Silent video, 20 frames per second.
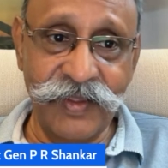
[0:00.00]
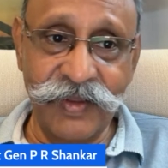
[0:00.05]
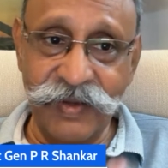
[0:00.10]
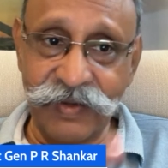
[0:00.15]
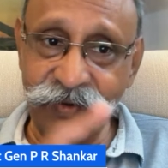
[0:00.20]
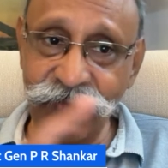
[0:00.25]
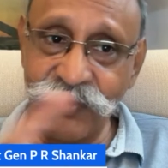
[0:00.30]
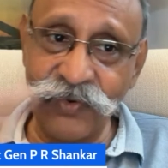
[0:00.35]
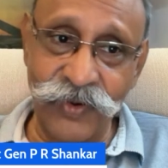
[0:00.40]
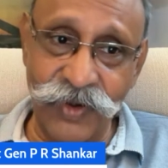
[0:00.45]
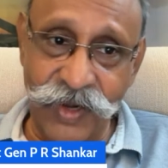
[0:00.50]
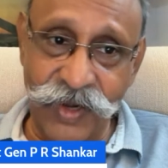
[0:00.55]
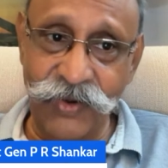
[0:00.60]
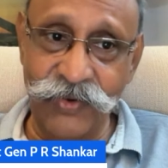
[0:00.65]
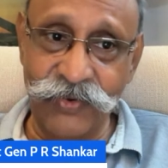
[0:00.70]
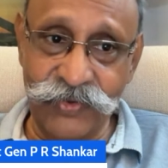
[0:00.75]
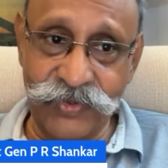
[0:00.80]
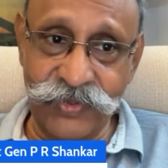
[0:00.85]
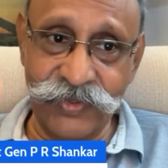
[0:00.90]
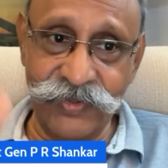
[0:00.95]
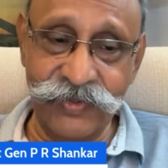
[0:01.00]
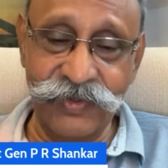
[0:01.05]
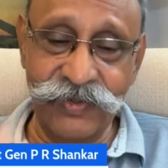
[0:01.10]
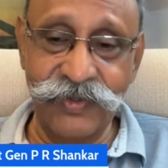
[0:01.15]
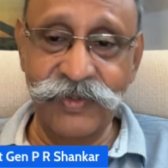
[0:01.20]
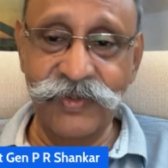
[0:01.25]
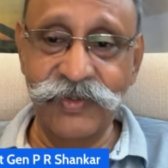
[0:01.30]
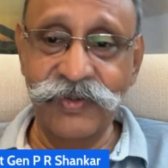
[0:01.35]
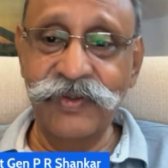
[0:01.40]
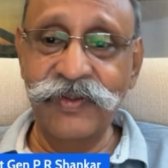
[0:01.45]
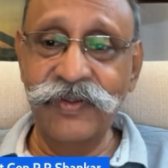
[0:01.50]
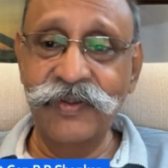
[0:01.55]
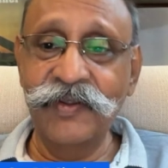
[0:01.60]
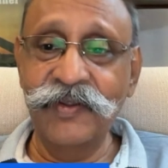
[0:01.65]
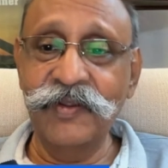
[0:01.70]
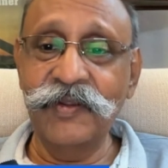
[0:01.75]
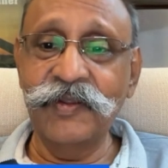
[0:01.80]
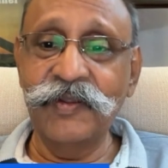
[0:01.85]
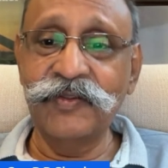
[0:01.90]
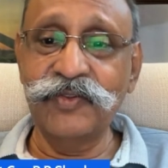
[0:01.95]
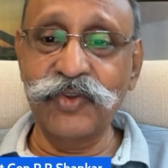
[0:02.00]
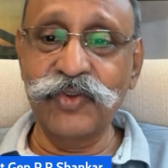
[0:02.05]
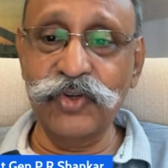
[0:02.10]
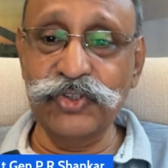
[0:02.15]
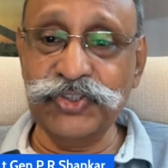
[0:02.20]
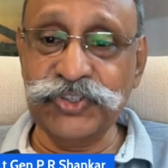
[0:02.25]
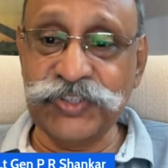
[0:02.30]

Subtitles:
and go out through